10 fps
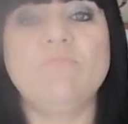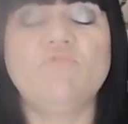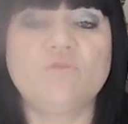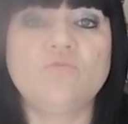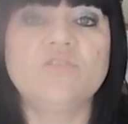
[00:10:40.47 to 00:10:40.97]

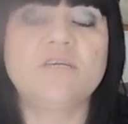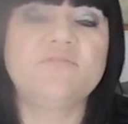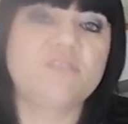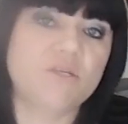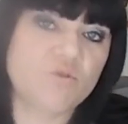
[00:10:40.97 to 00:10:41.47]
rules of
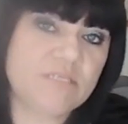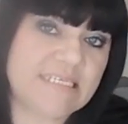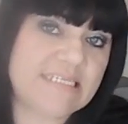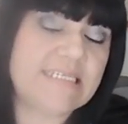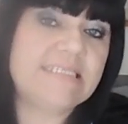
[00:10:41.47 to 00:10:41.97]
social
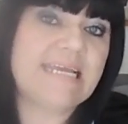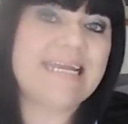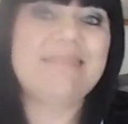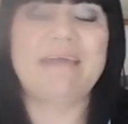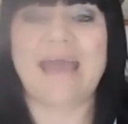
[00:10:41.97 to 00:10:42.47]
distancing
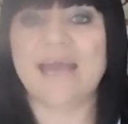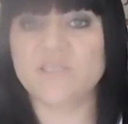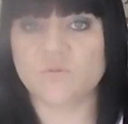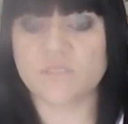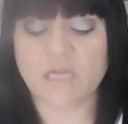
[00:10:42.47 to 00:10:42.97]
that
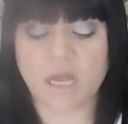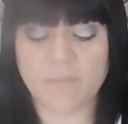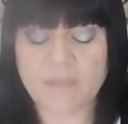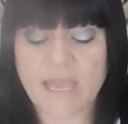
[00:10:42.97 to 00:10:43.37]
adults are,